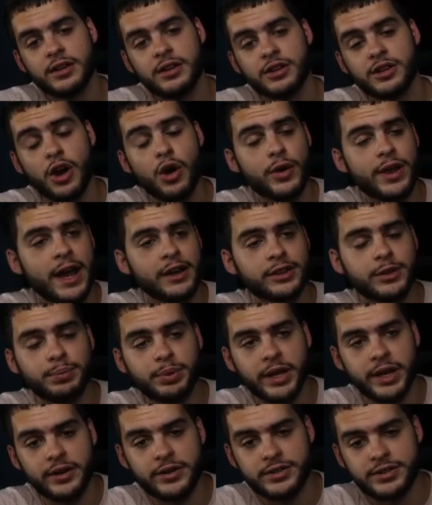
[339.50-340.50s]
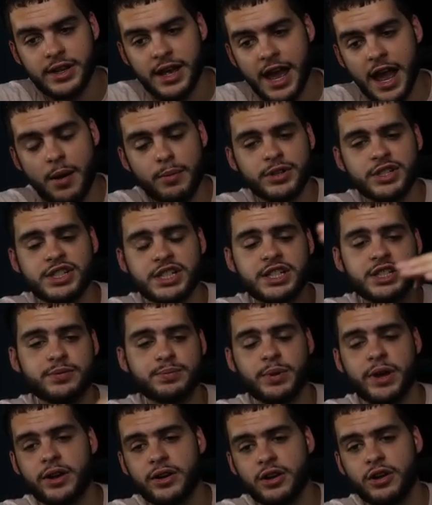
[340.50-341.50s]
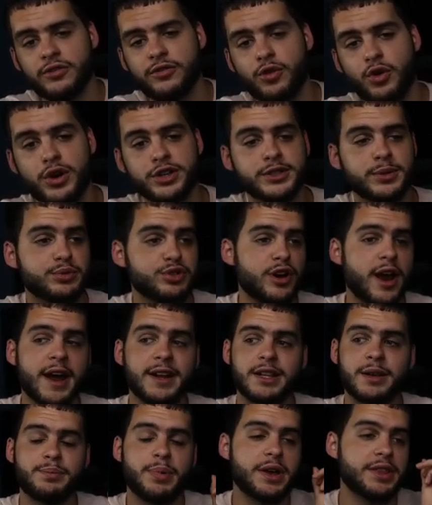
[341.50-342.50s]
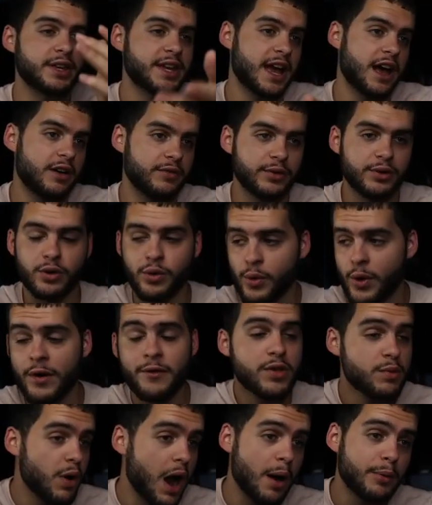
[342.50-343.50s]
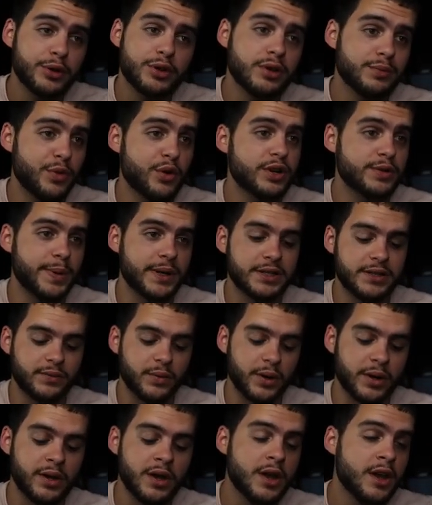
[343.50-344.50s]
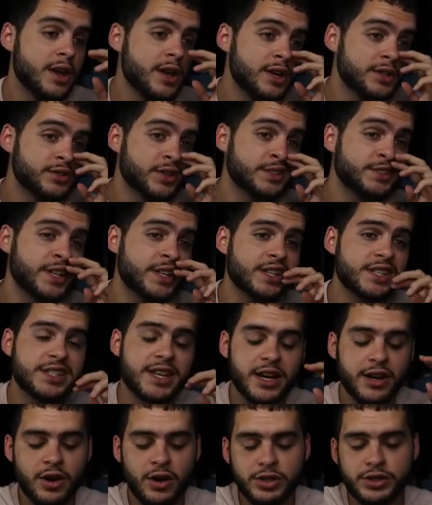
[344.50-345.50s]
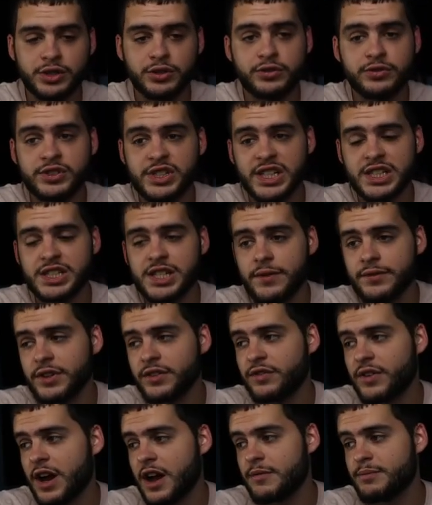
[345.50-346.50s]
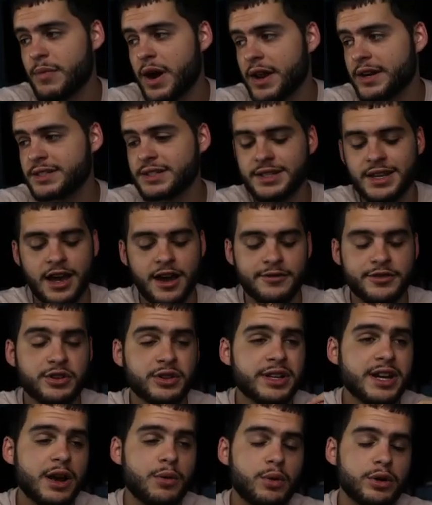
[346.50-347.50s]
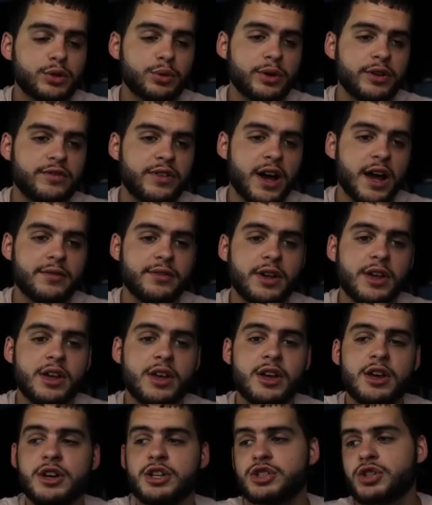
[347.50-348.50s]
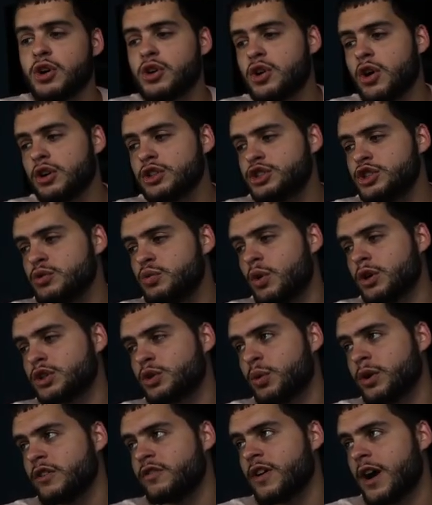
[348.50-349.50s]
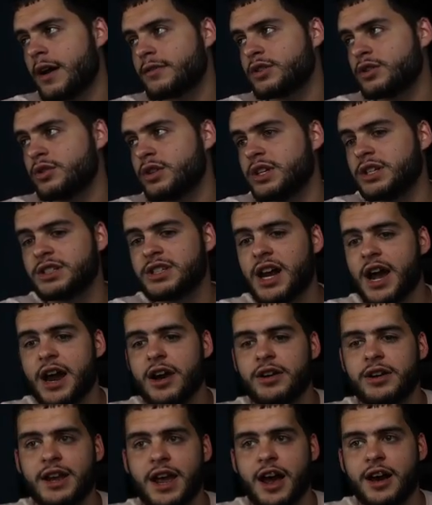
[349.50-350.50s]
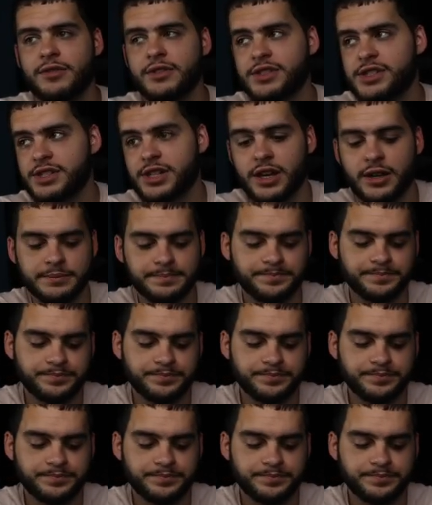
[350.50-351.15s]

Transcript: go count the players. How much does each player go for, and subtract it by the Calvin, or whoever. I would do the more expensive one. So let's say the set costs you 675 minus the Calvin. You're looking at 125. So it costs you 125 to do the entire Calvin set.